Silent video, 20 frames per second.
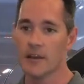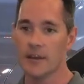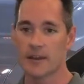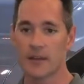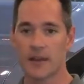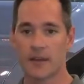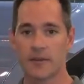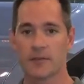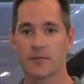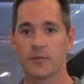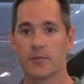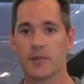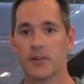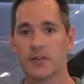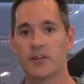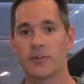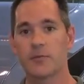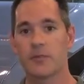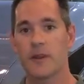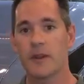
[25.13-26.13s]
The Customer
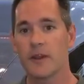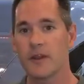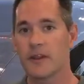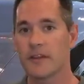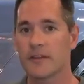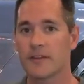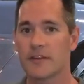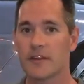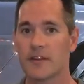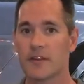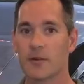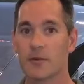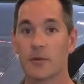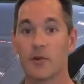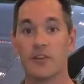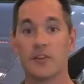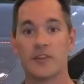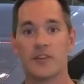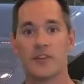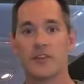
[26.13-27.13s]
Experience Center
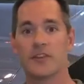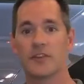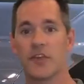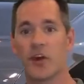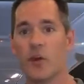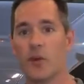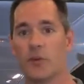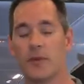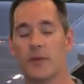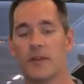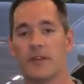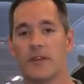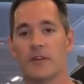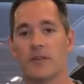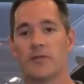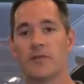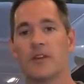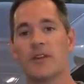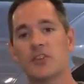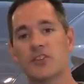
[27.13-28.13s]
was just opened
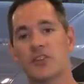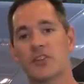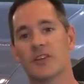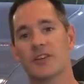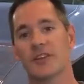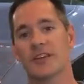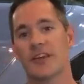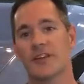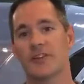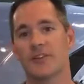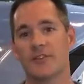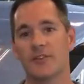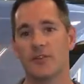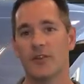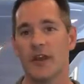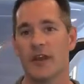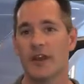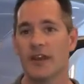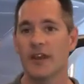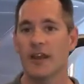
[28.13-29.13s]
officially
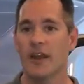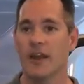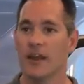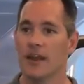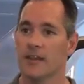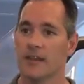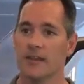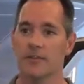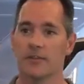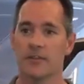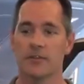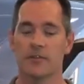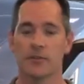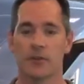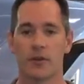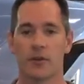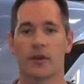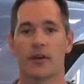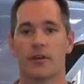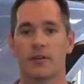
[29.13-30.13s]
yesterday. This is
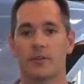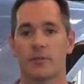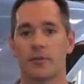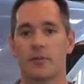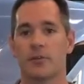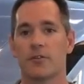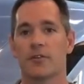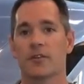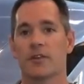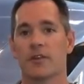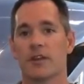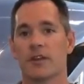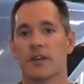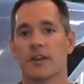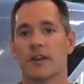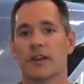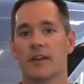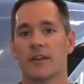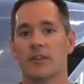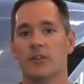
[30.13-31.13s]
where customers are going
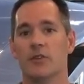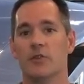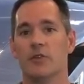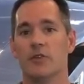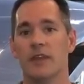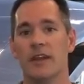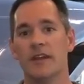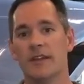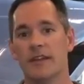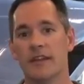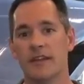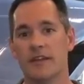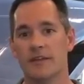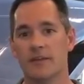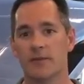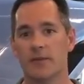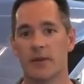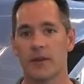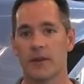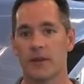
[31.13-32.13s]
to get a unique
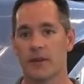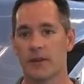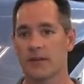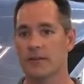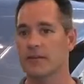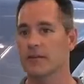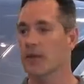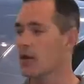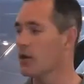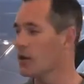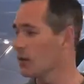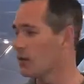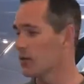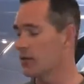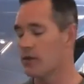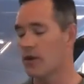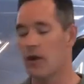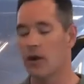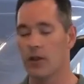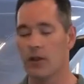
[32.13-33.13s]
experience
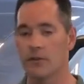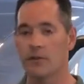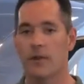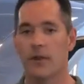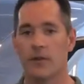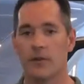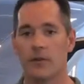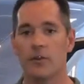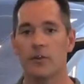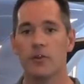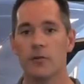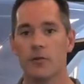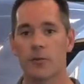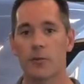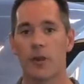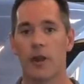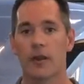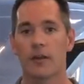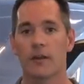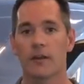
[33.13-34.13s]
with all of our new
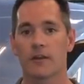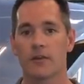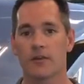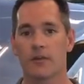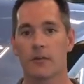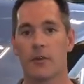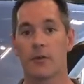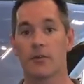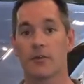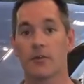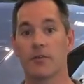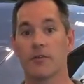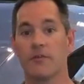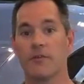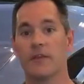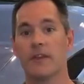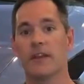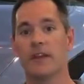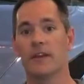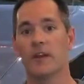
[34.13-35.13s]
products, both the
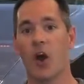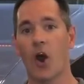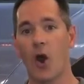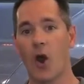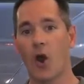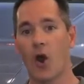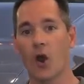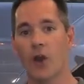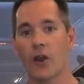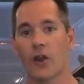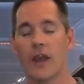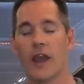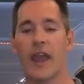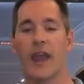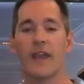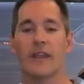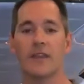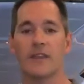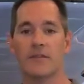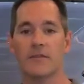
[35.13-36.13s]
VNR
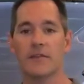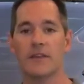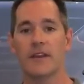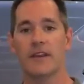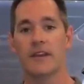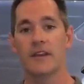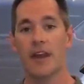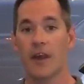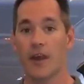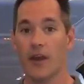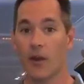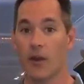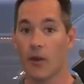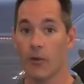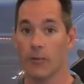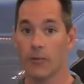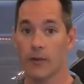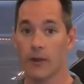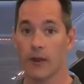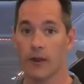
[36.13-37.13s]
and the
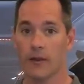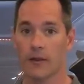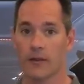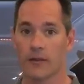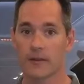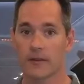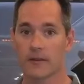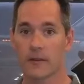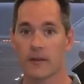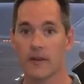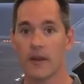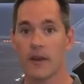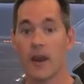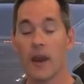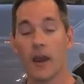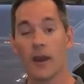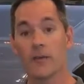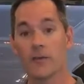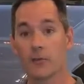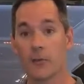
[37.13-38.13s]
VNL products,
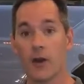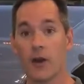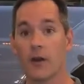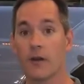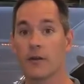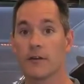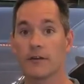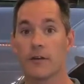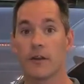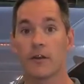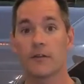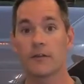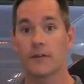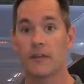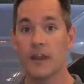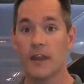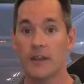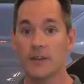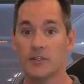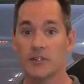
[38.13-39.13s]
as well as our
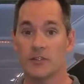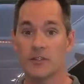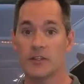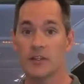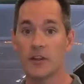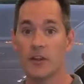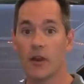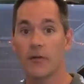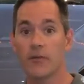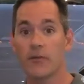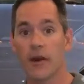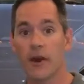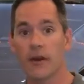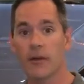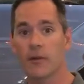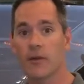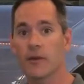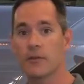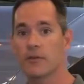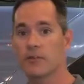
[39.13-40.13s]
VHD
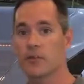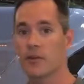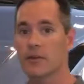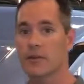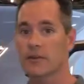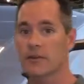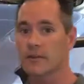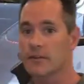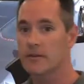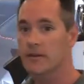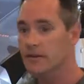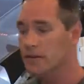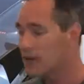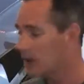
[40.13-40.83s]
off-highway trucks.